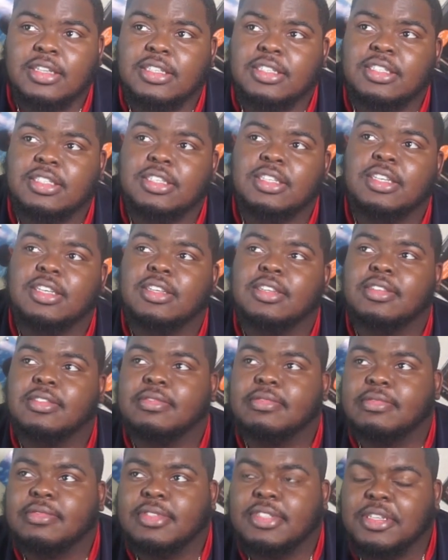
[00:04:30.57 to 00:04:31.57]

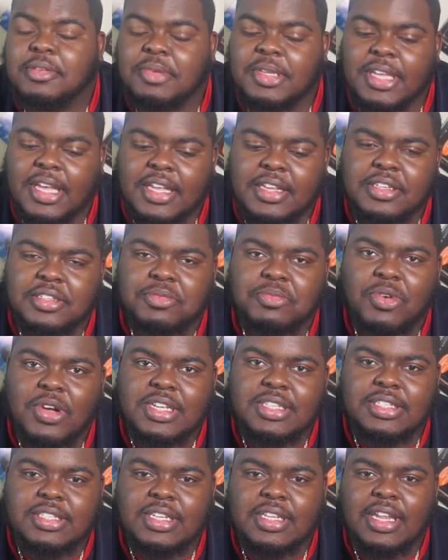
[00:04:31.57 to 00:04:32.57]
Shit. To be honest, bro, I
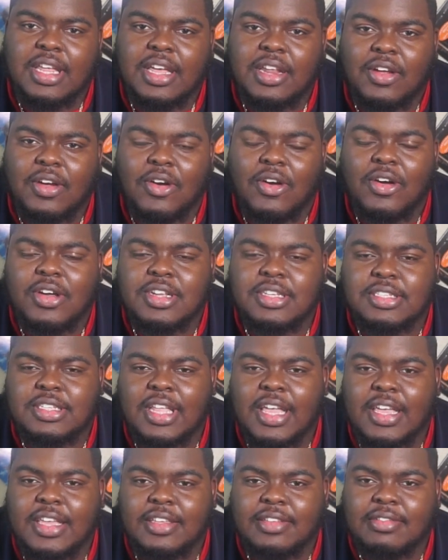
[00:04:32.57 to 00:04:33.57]
see a lot of artists
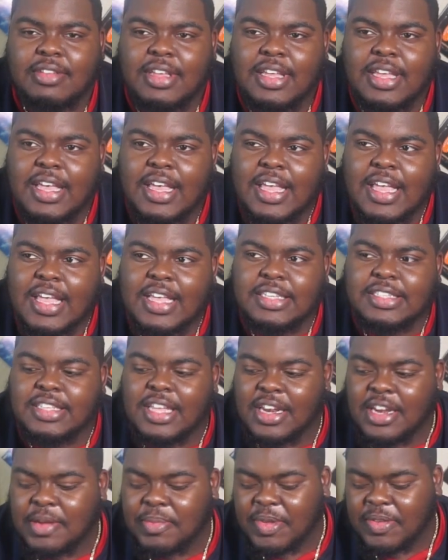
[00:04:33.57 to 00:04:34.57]
like,
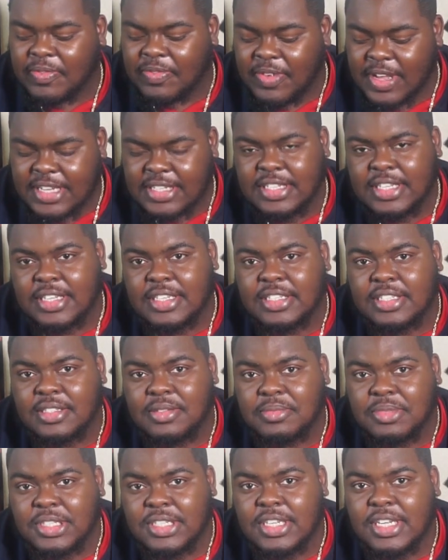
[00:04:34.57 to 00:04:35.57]
instead of them investing in
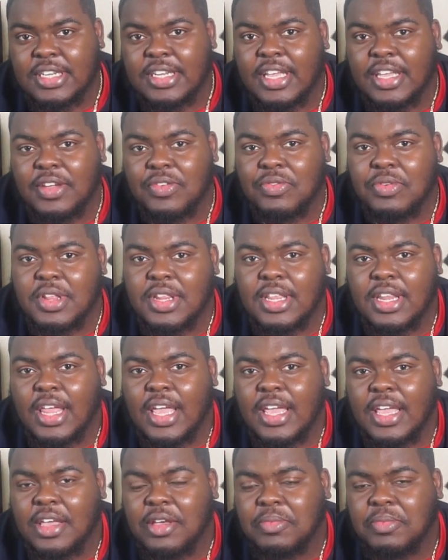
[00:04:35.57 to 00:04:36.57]
some shit that could really
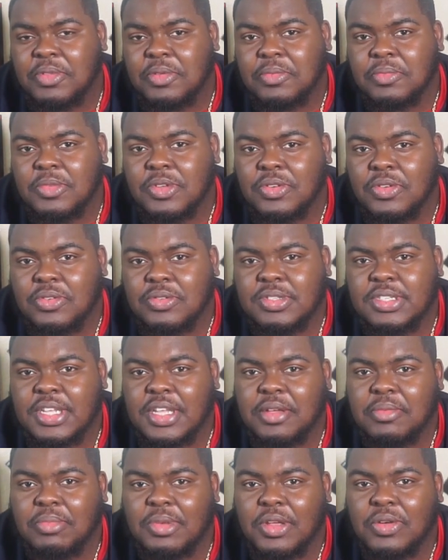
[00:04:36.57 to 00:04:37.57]
like help them, you know what I'm
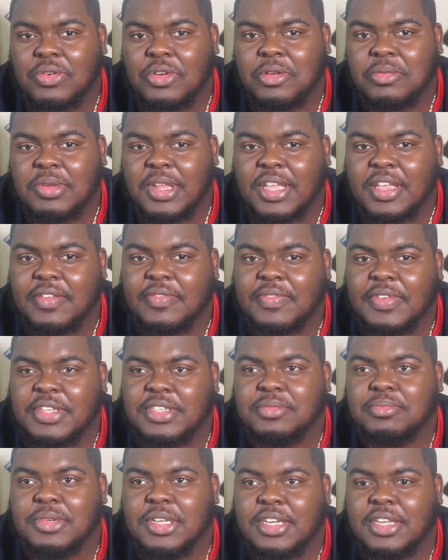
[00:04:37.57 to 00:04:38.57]
saying, blow up, they
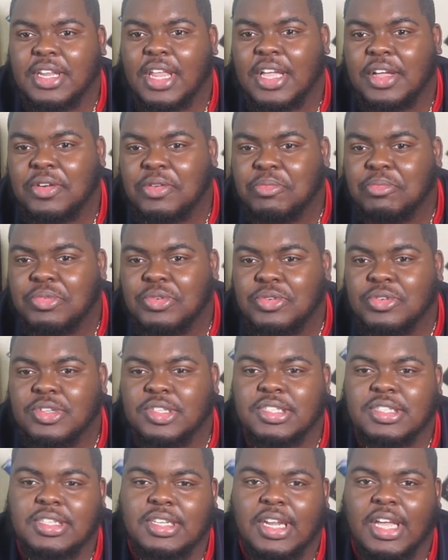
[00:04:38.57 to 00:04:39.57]
invest money like on
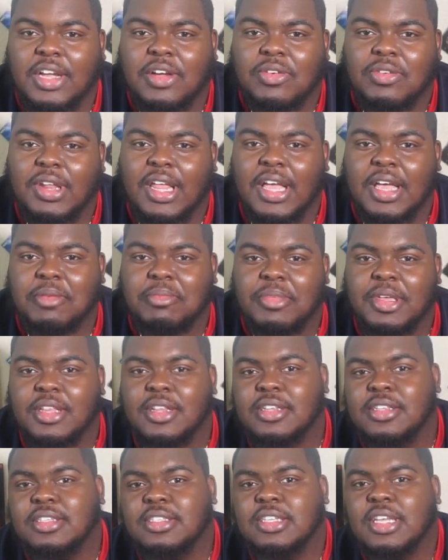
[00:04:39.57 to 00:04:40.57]
bullshit, like on
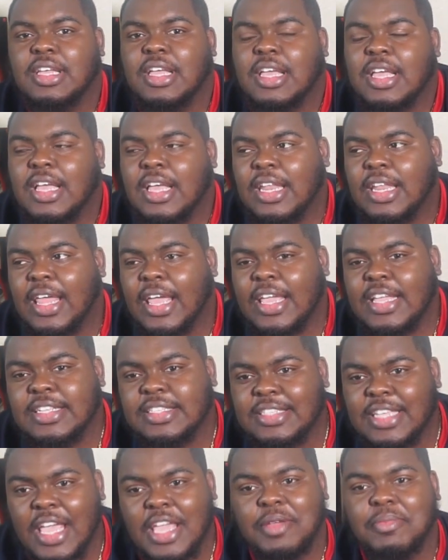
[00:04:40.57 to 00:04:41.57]
liabilities. Like it
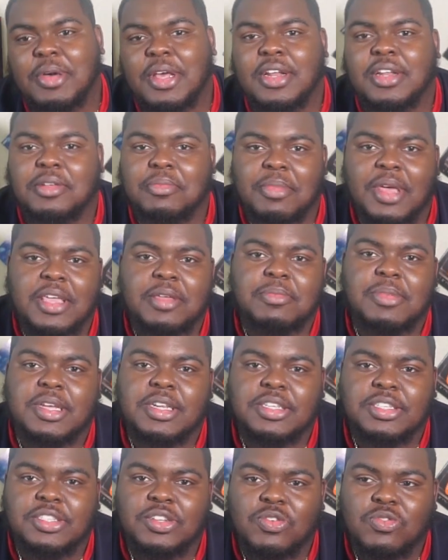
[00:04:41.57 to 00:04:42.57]
take money to make
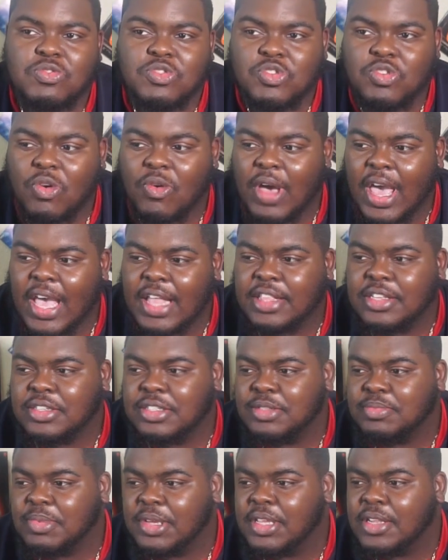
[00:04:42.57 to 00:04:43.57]
money, so you don't have to
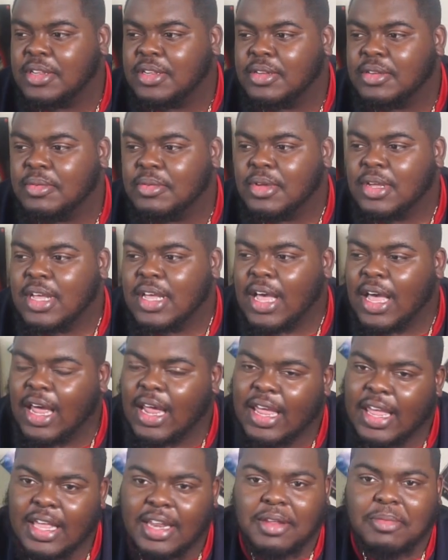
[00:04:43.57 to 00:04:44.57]
spend a
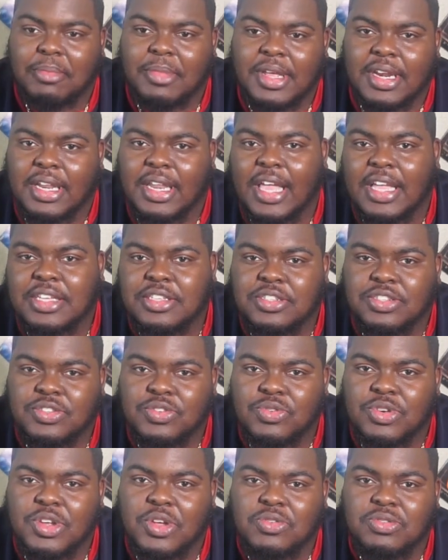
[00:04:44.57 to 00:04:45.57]
hell of money like in
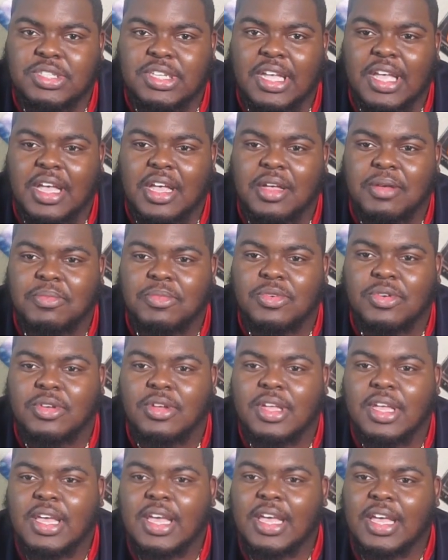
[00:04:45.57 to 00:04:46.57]
studio time
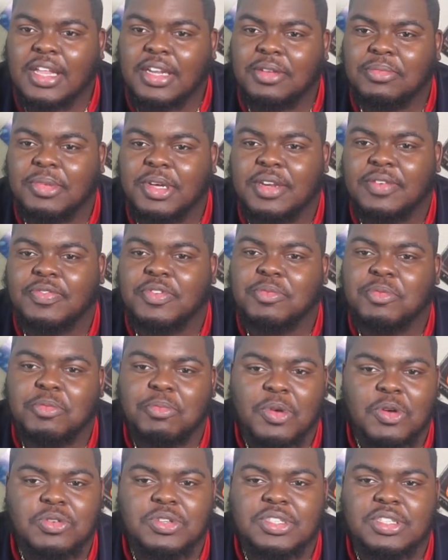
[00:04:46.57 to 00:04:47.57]
or hell of money for
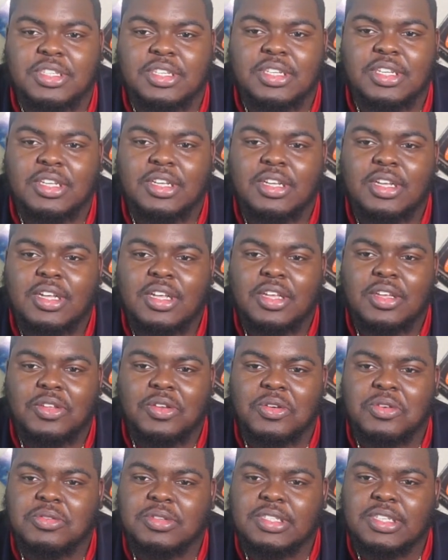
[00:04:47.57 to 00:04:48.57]
promotion. You
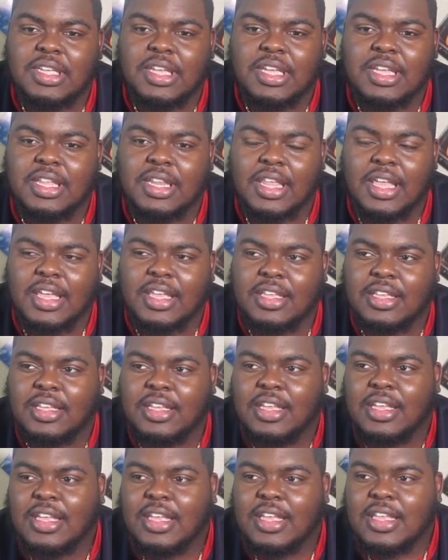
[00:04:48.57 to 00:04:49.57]
know what I'm saying?
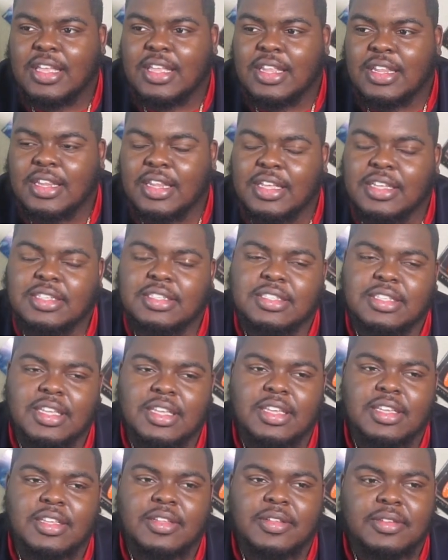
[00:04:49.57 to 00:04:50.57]
Like niggas
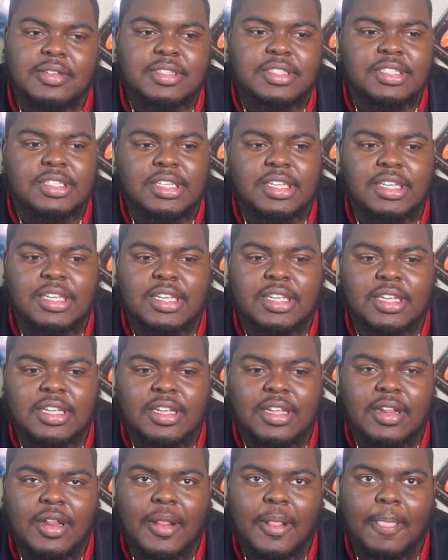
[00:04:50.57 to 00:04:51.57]
think
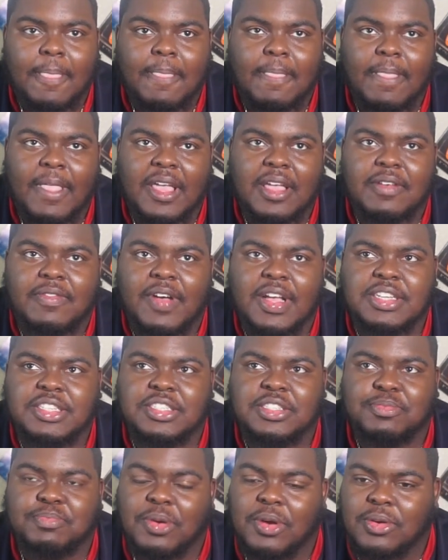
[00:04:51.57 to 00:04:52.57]
shit, like if I
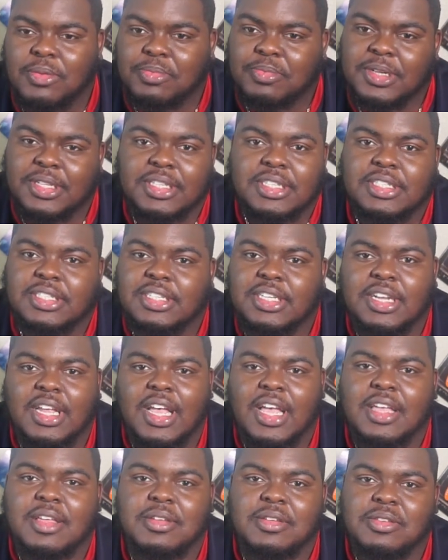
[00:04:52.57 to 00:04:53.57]
just put this shit
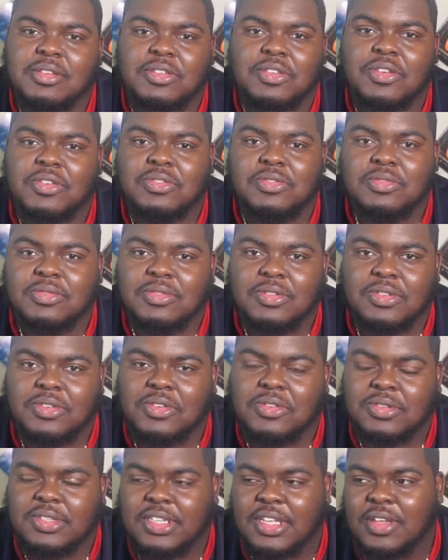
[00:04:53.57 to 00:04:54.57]
out, you know what
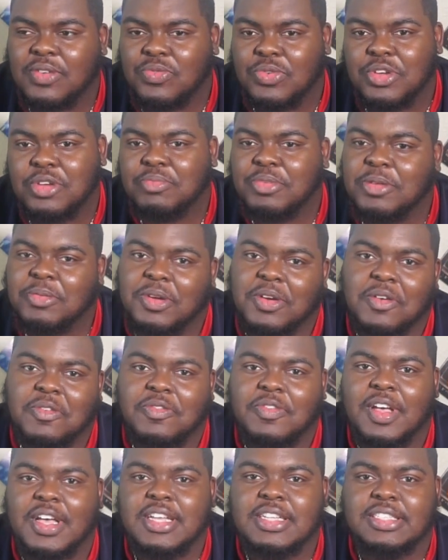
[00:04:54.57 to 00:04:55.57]
I'm saying, real people gonna
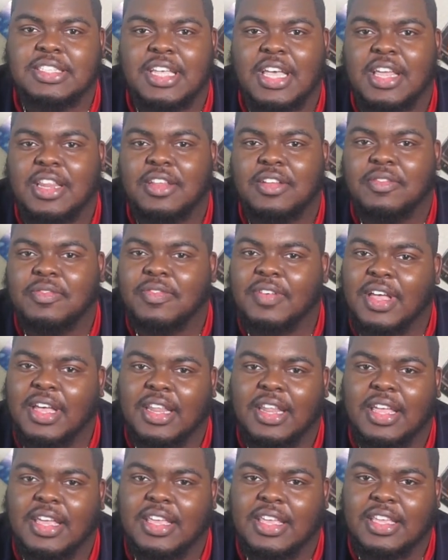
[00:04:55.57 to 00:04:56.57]
find talent or
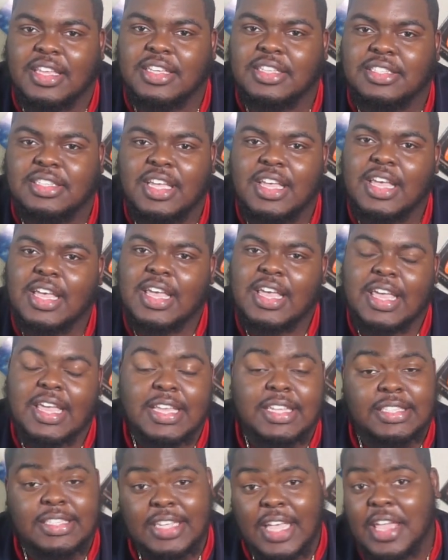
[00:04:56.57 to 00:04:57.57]
find like hits
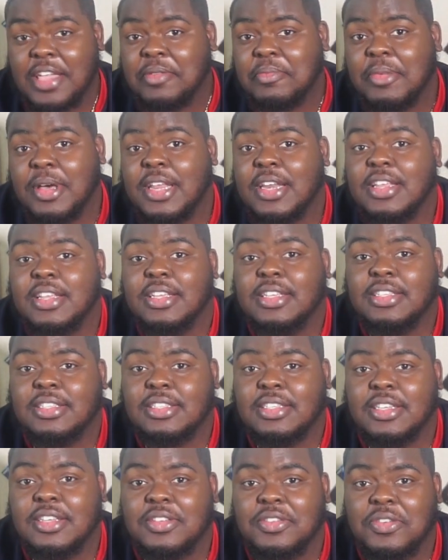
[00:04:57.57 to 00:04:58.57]
it take money
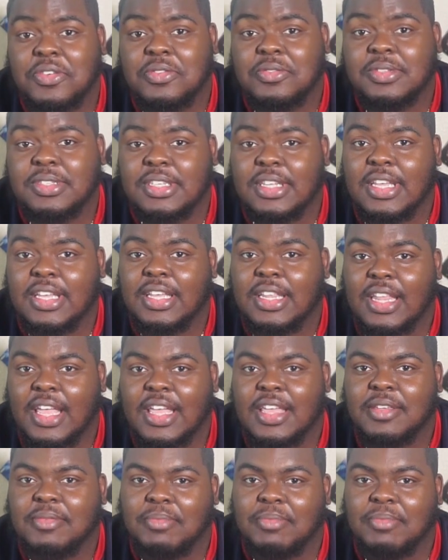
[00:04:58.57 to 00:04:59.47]
to, you know what I'm saying, like